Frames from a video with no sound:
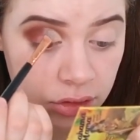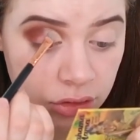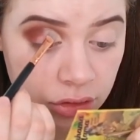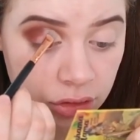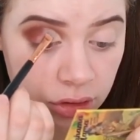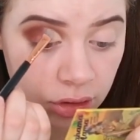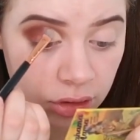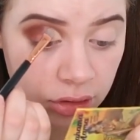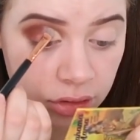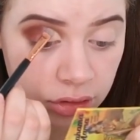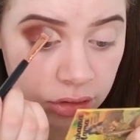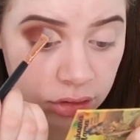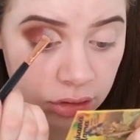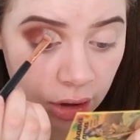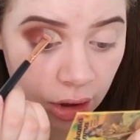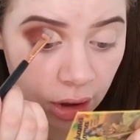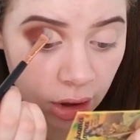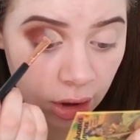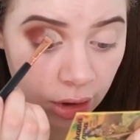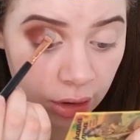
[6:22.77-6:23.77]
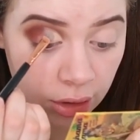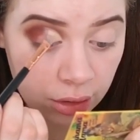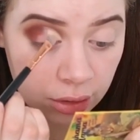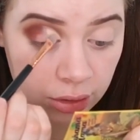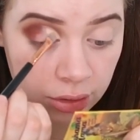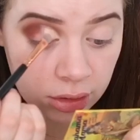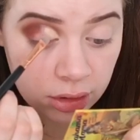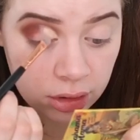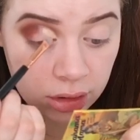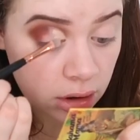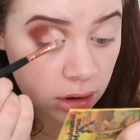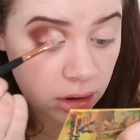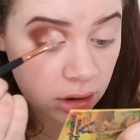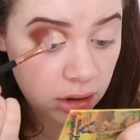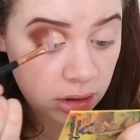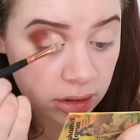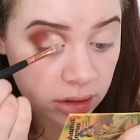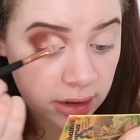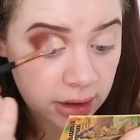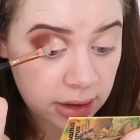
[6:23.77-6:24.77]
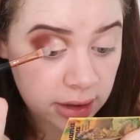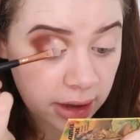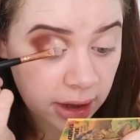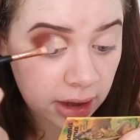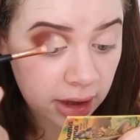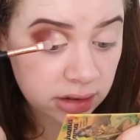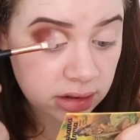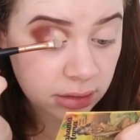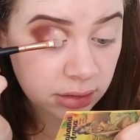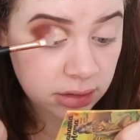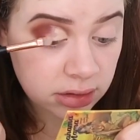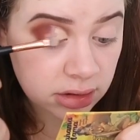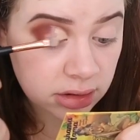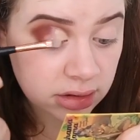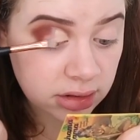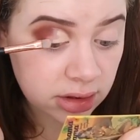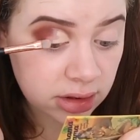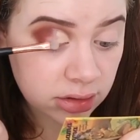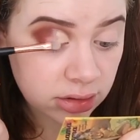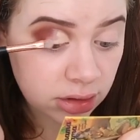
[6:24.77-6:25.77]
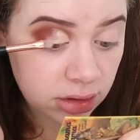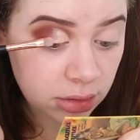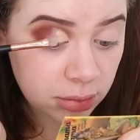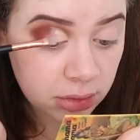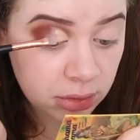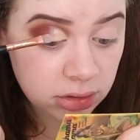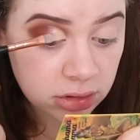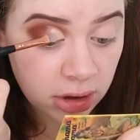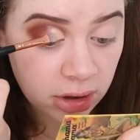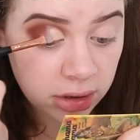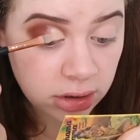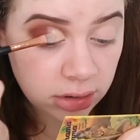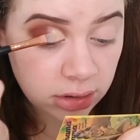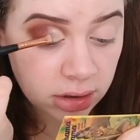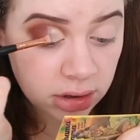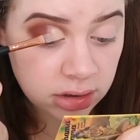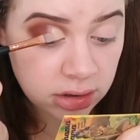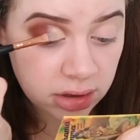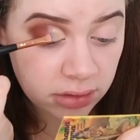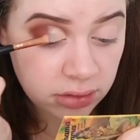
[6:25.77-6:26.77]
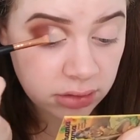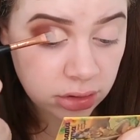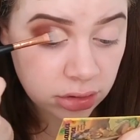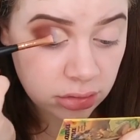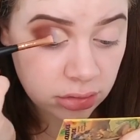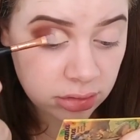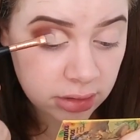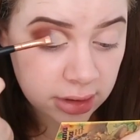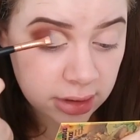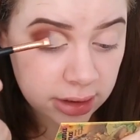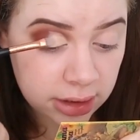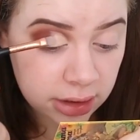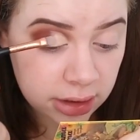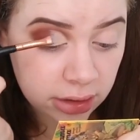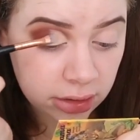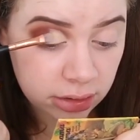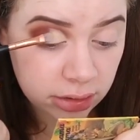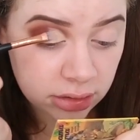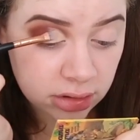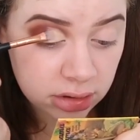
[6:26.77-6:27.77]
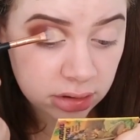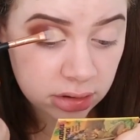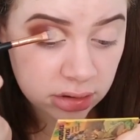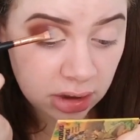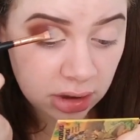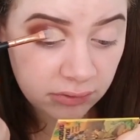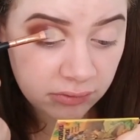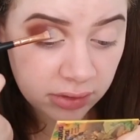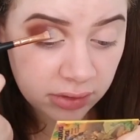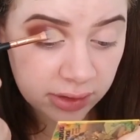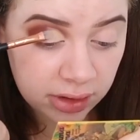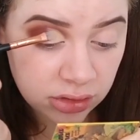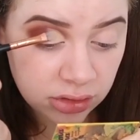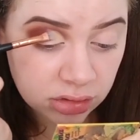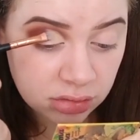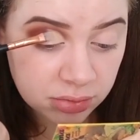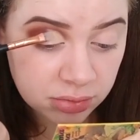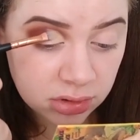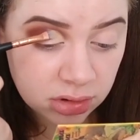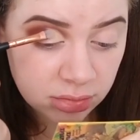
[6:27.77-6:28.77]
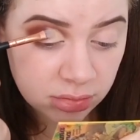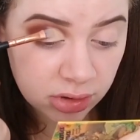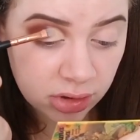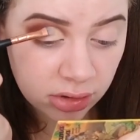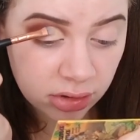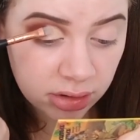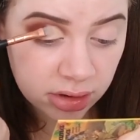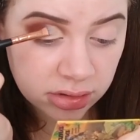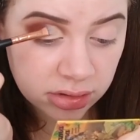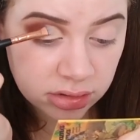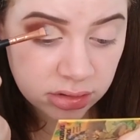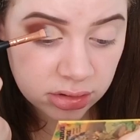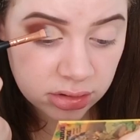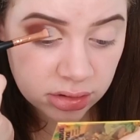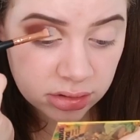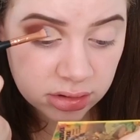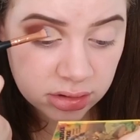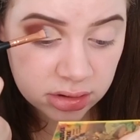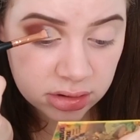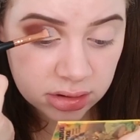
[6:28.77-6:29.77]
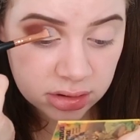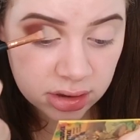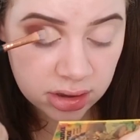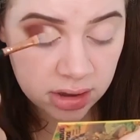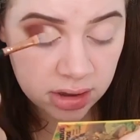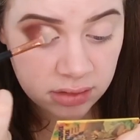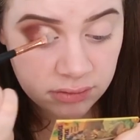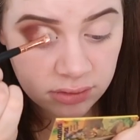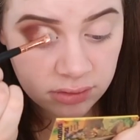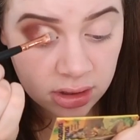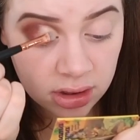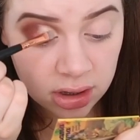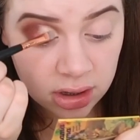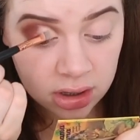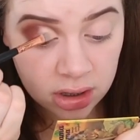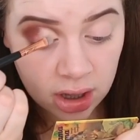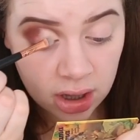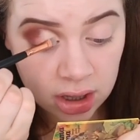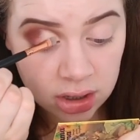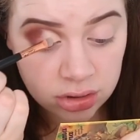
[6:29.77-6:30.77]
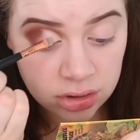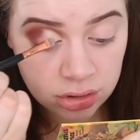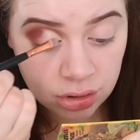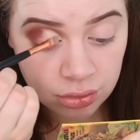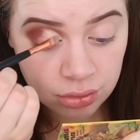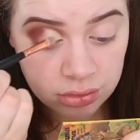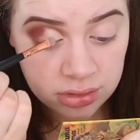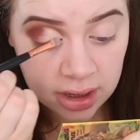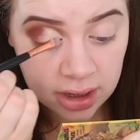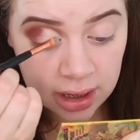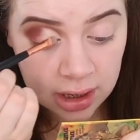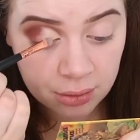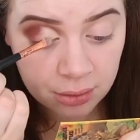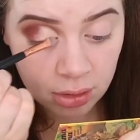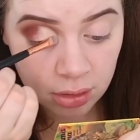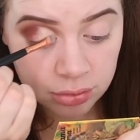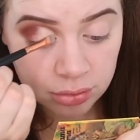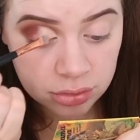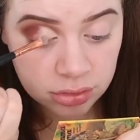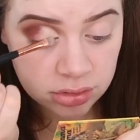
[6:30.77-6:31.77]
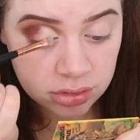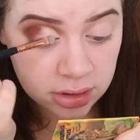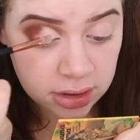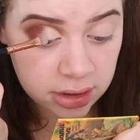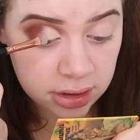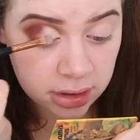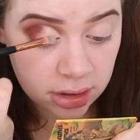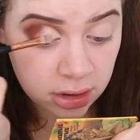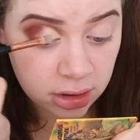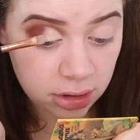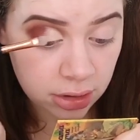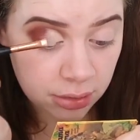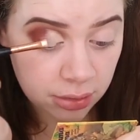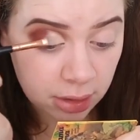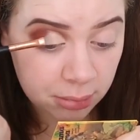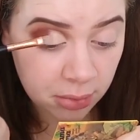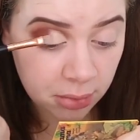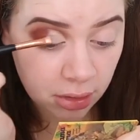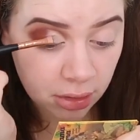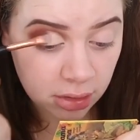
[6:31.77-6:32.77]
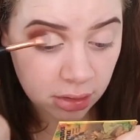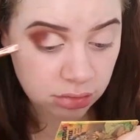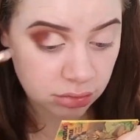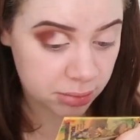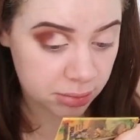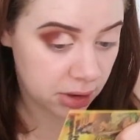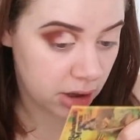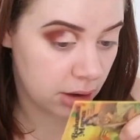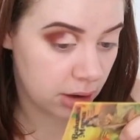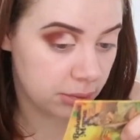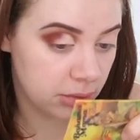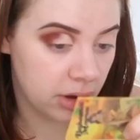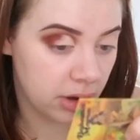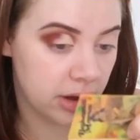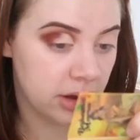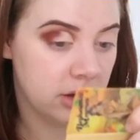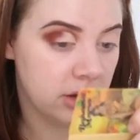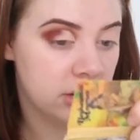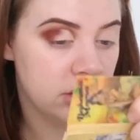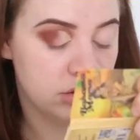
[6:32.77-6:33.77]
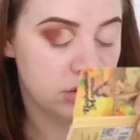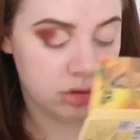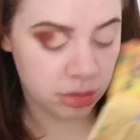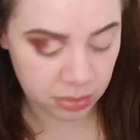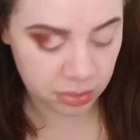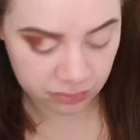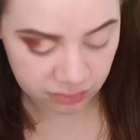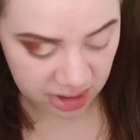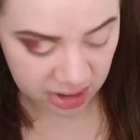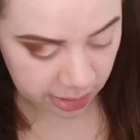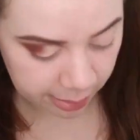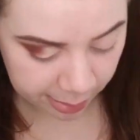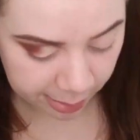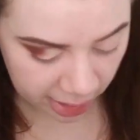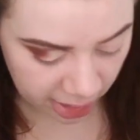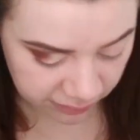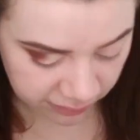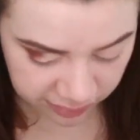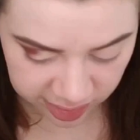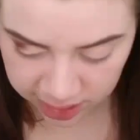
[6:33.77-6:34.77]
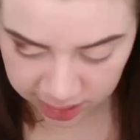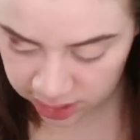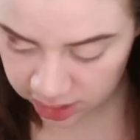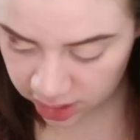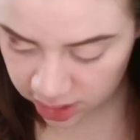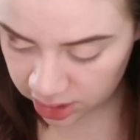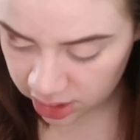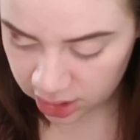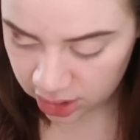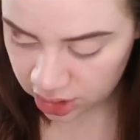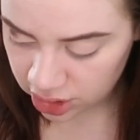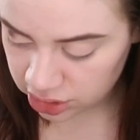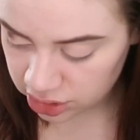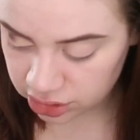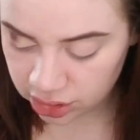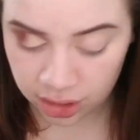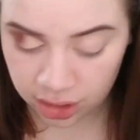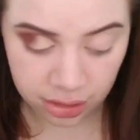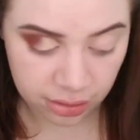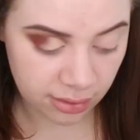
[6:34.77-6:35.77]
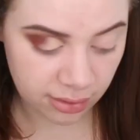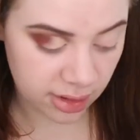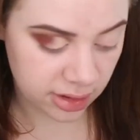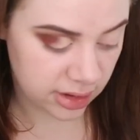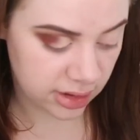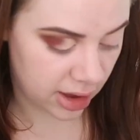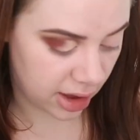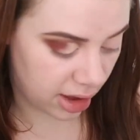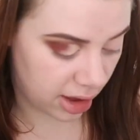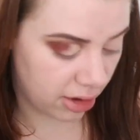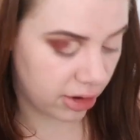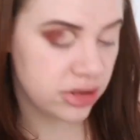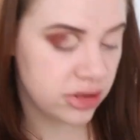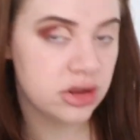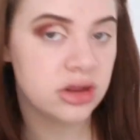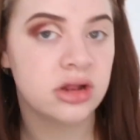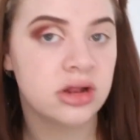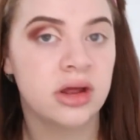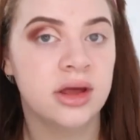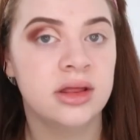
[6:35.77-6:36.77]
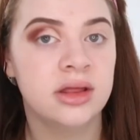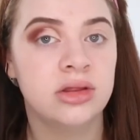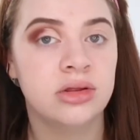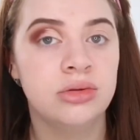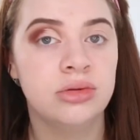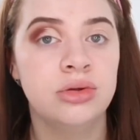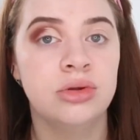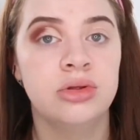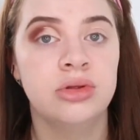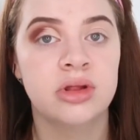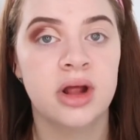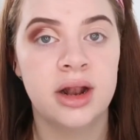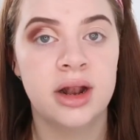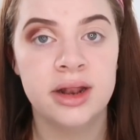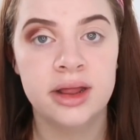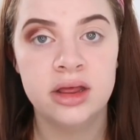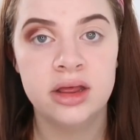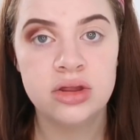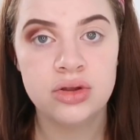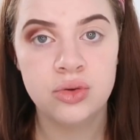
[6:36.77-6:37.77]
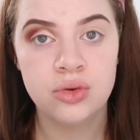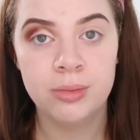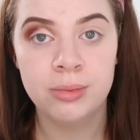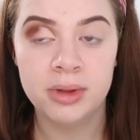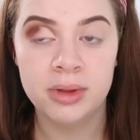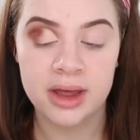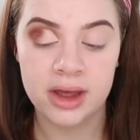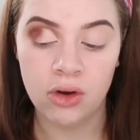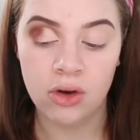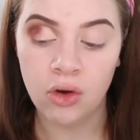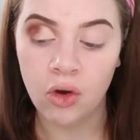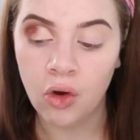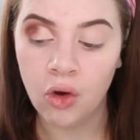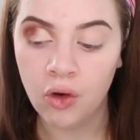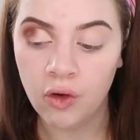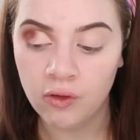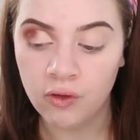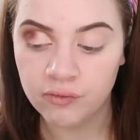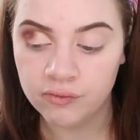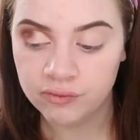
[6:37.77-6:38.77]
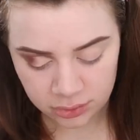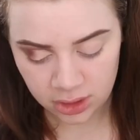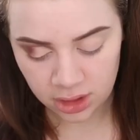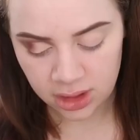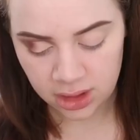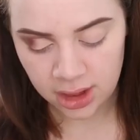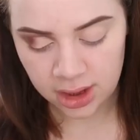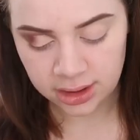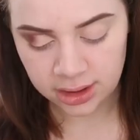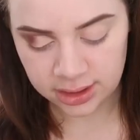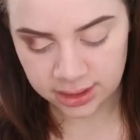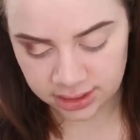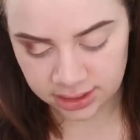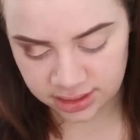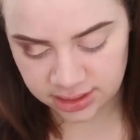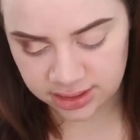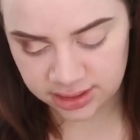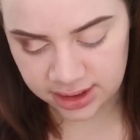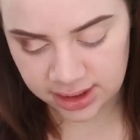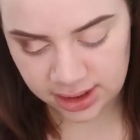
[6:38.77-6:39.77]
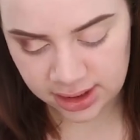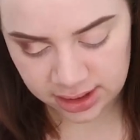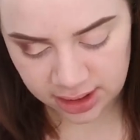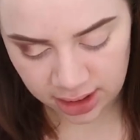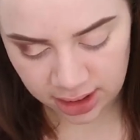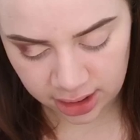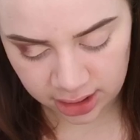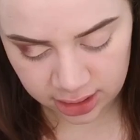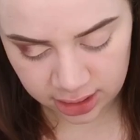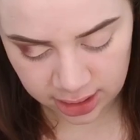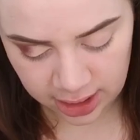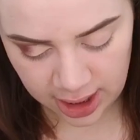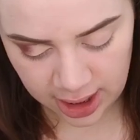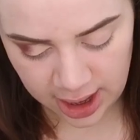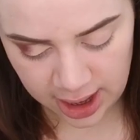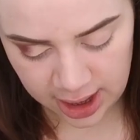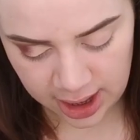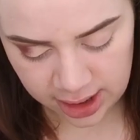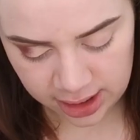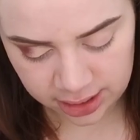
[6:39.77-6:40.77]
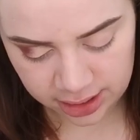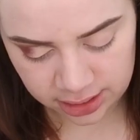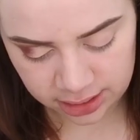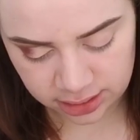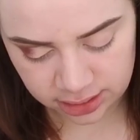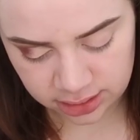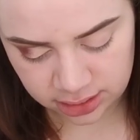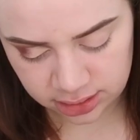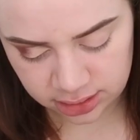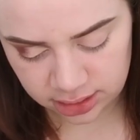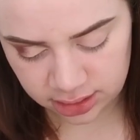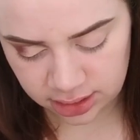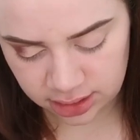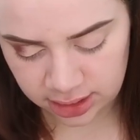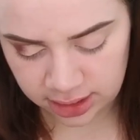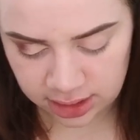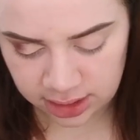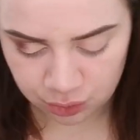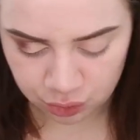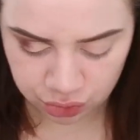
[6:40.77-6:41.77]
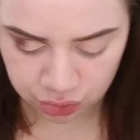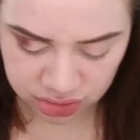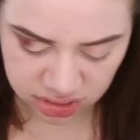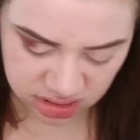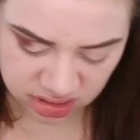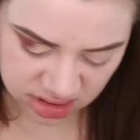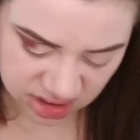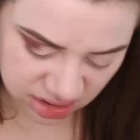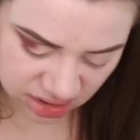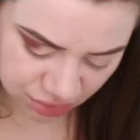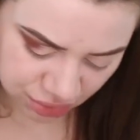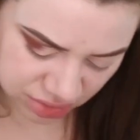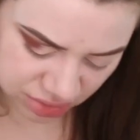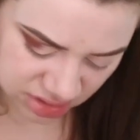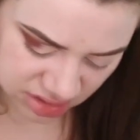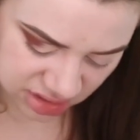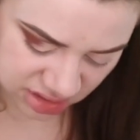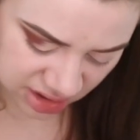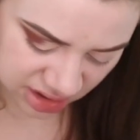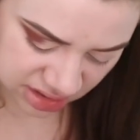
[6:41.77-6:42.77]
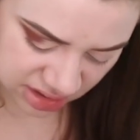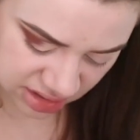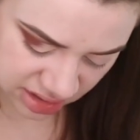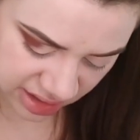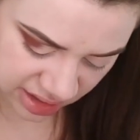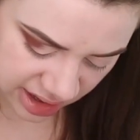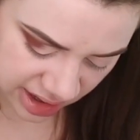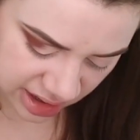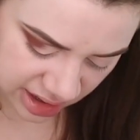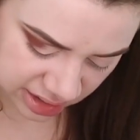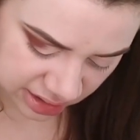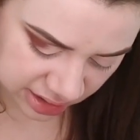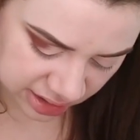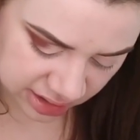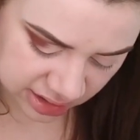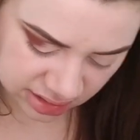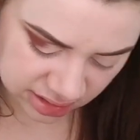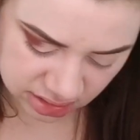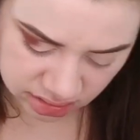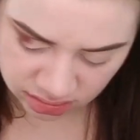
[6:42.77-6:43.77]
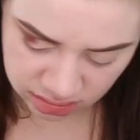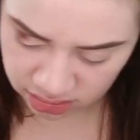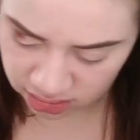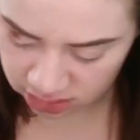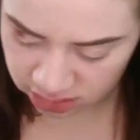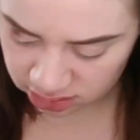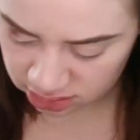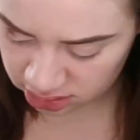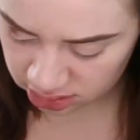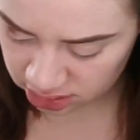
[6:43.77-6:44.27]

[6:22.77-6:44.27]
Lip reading: just so the glitter has something to stick to, because I don't necessarily use glitter glues and stuff like that, just because my eyes are so sensitive. And no doubt I'll use a glitter glue and my eyes will become like super red and puffy. So yeah, I just like to use a little bit of concealer and it will still stick to that. Like, it's not